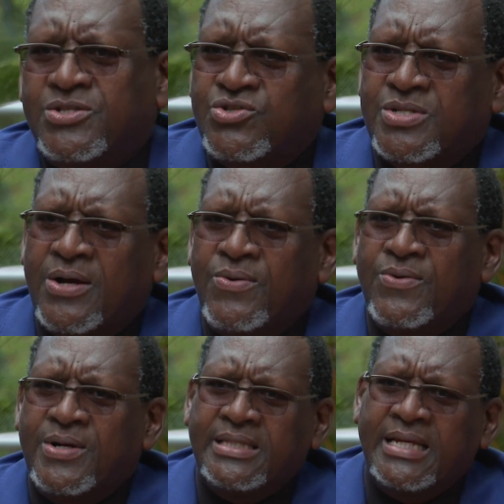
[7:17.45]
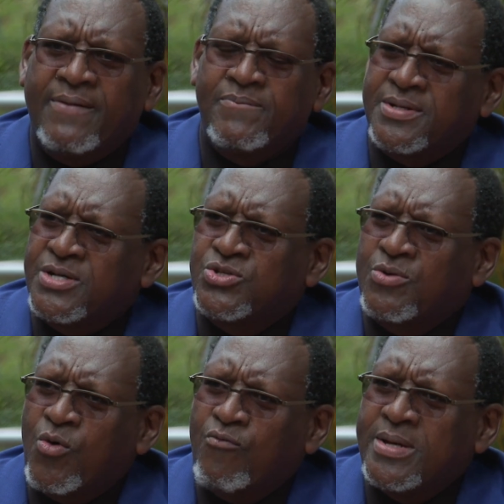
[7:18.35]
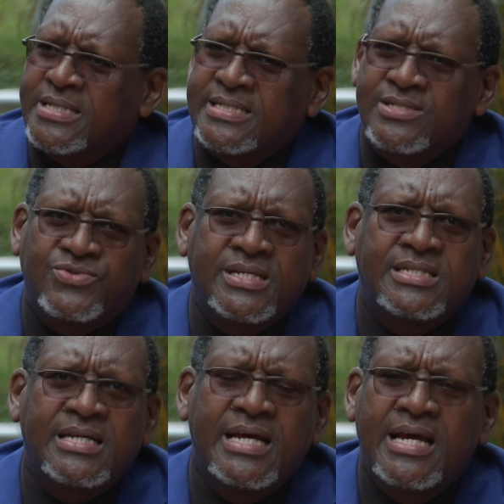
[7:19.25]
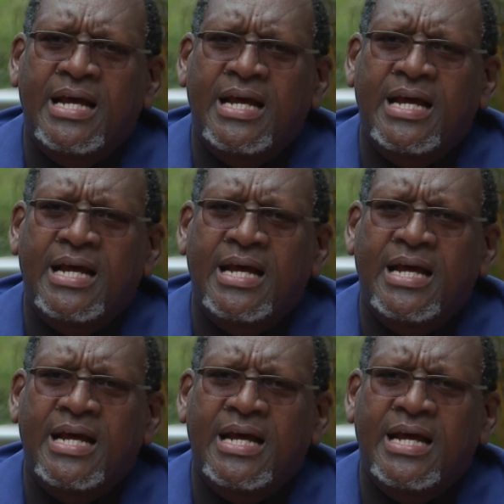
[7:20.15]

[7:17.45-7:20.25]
struggle and the liberation movement is written,